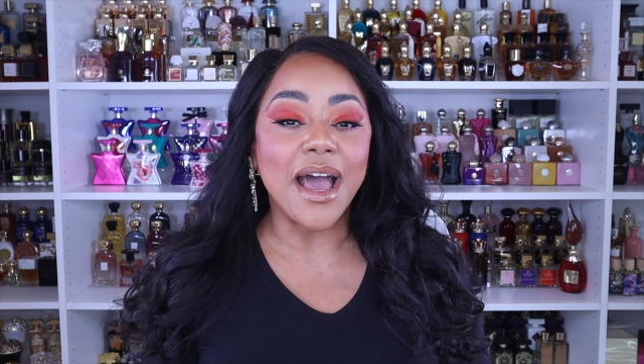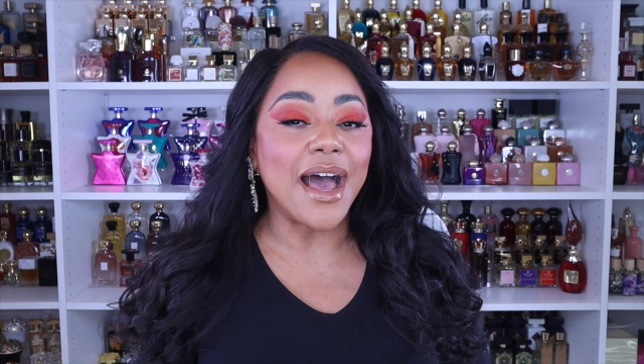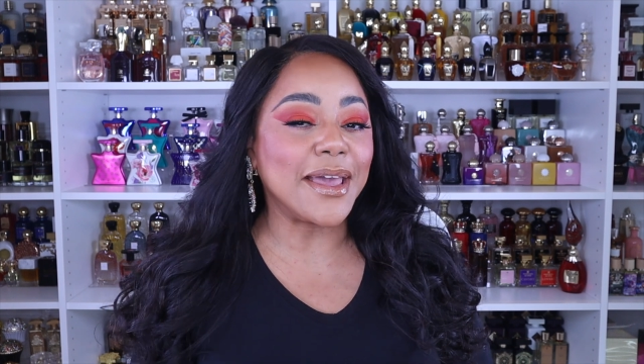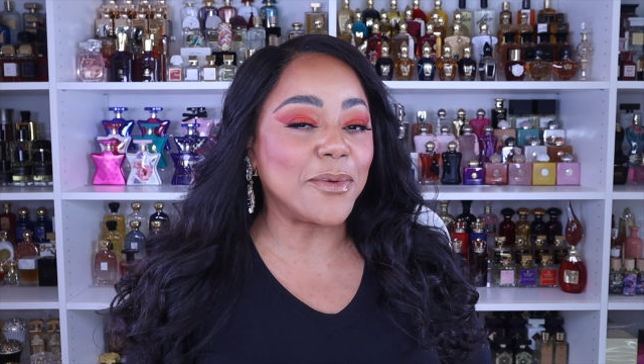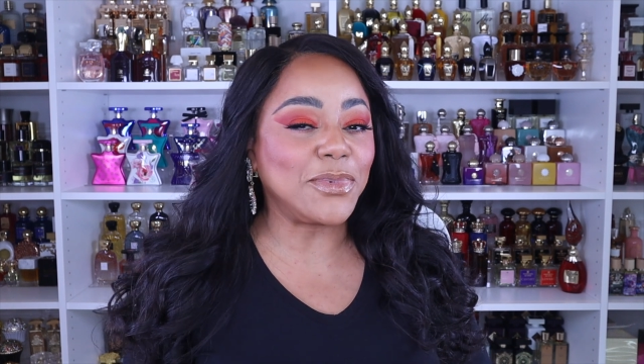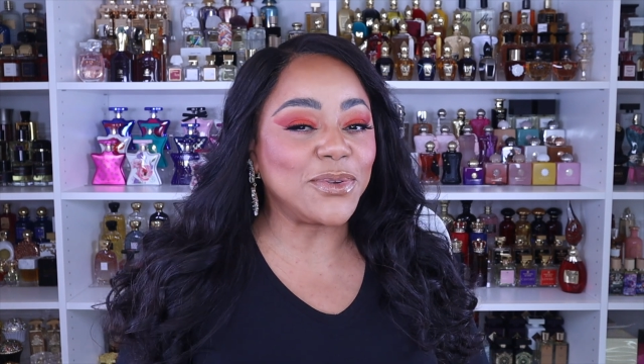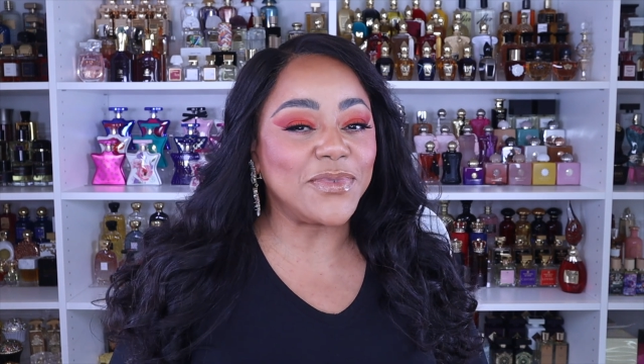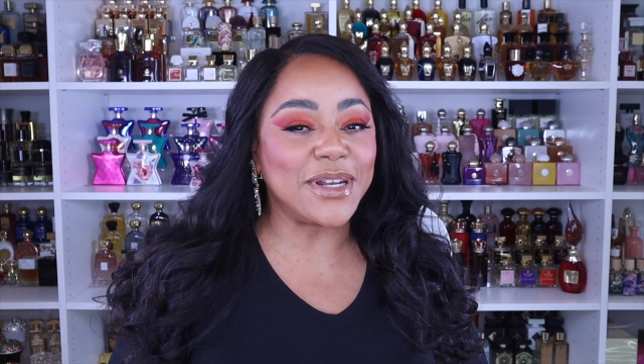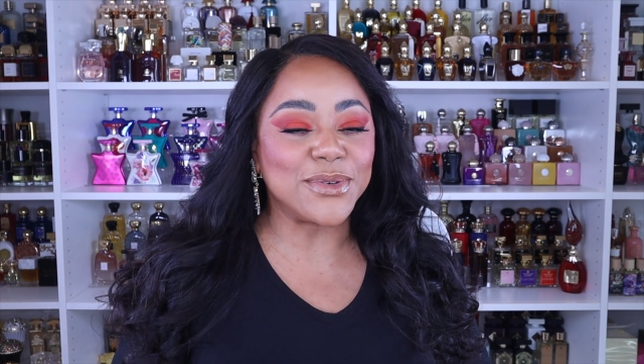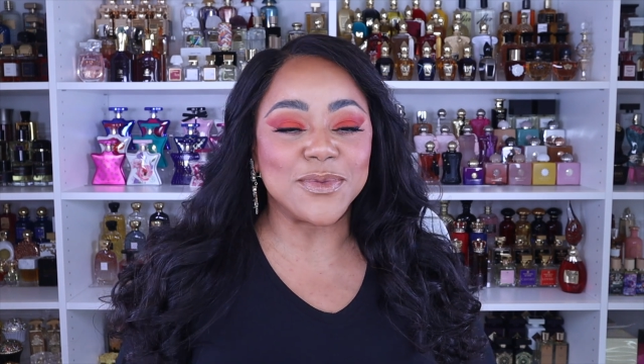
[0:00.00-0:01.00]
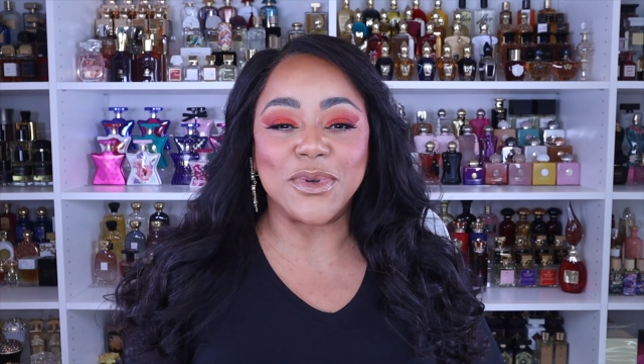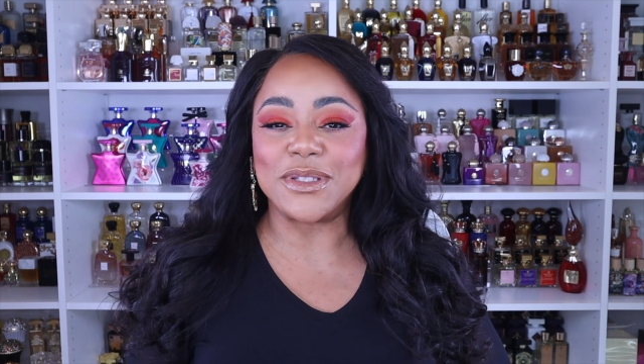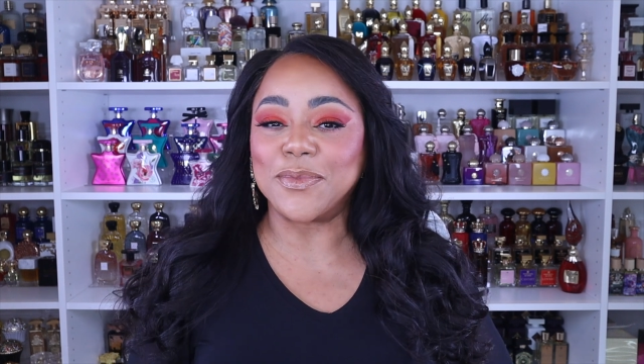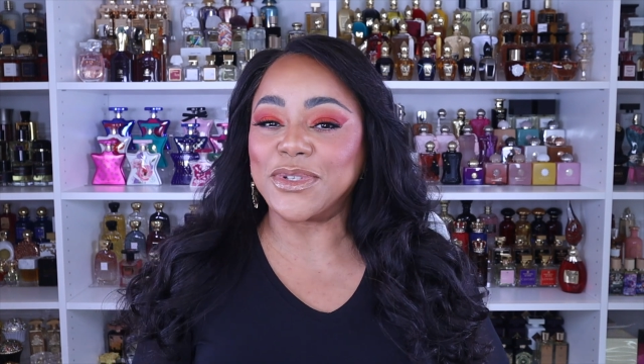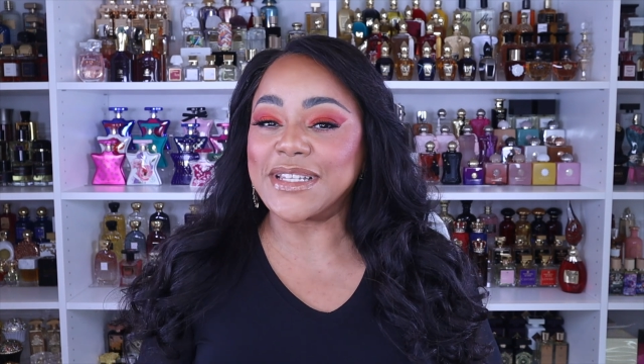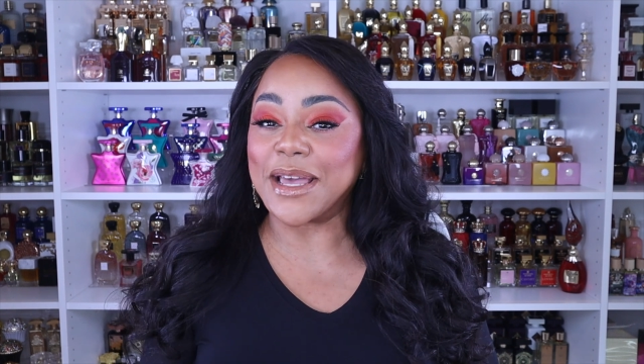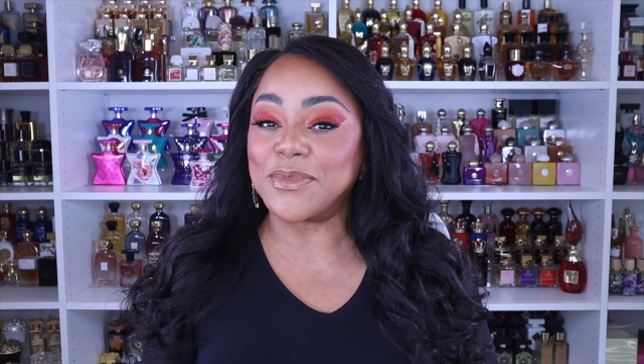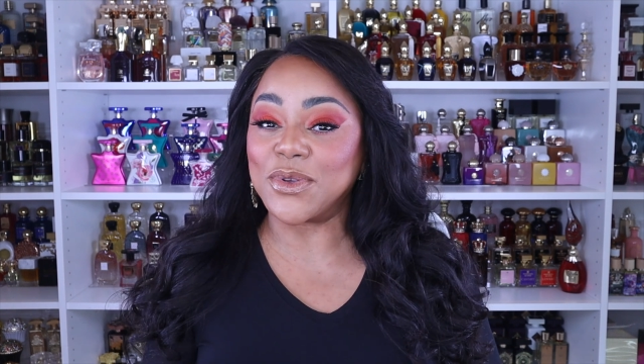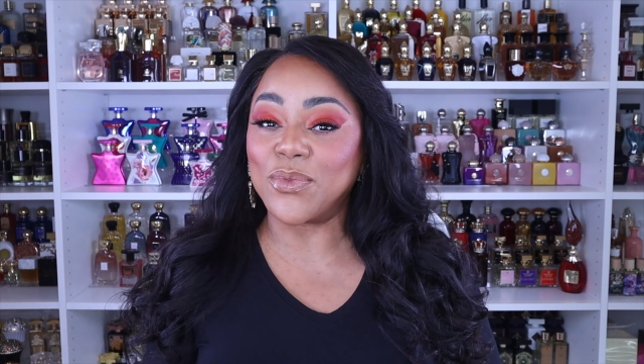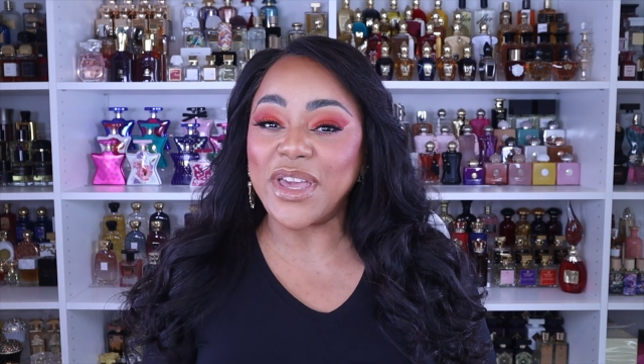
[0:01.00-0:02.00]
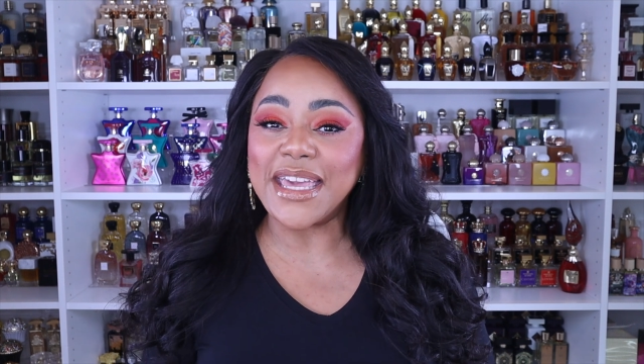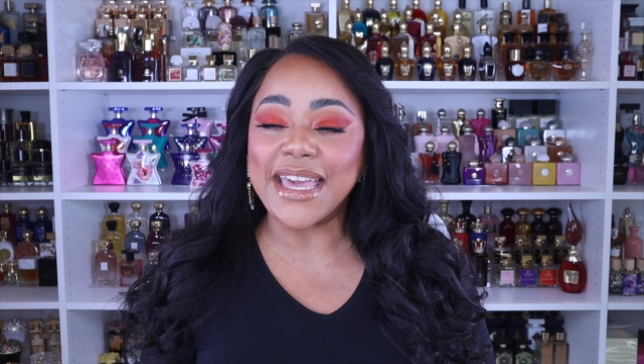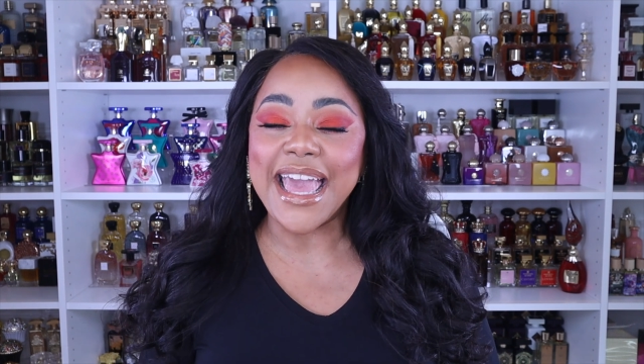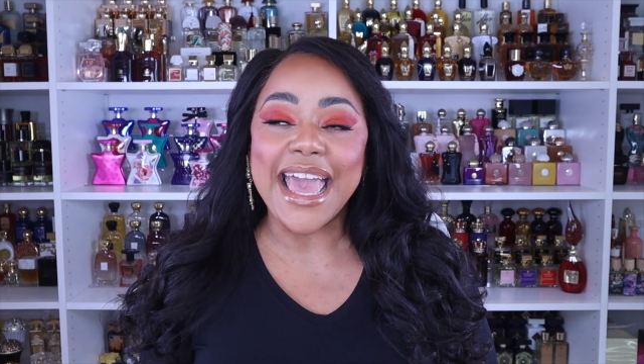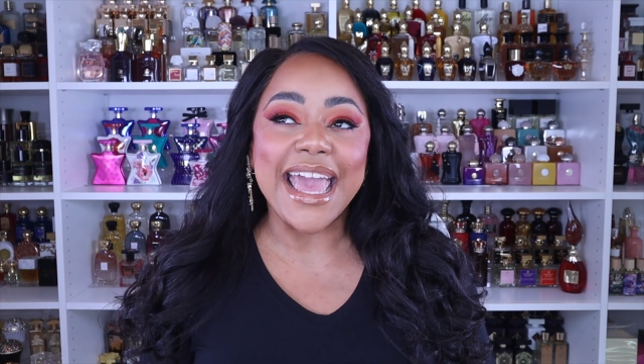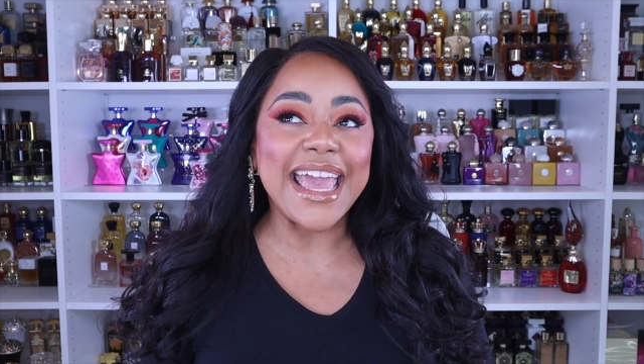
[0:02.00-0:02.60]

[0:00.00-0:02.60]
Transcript: I upload videos multiple times a week,